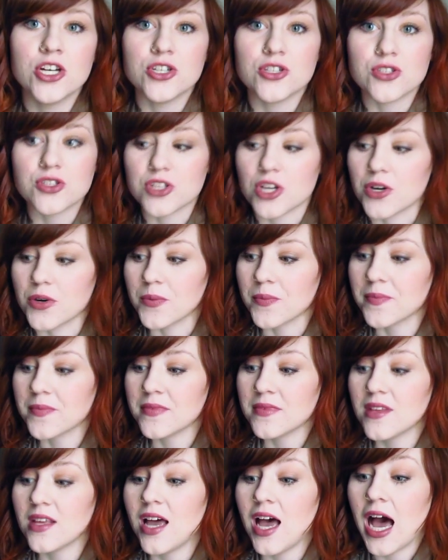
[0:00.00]
So,
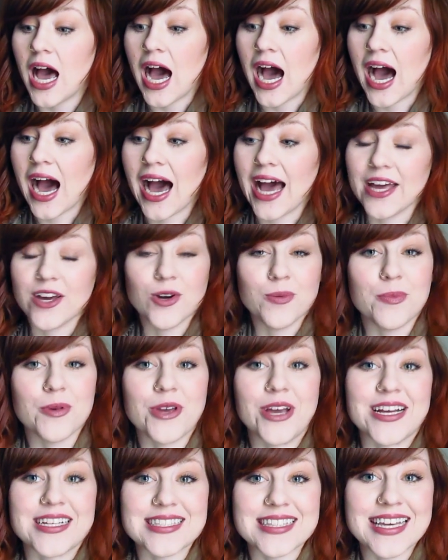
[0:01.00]
I hope you
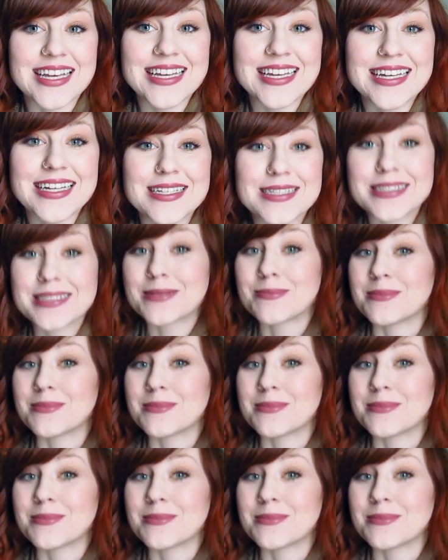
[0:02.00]
guys like it.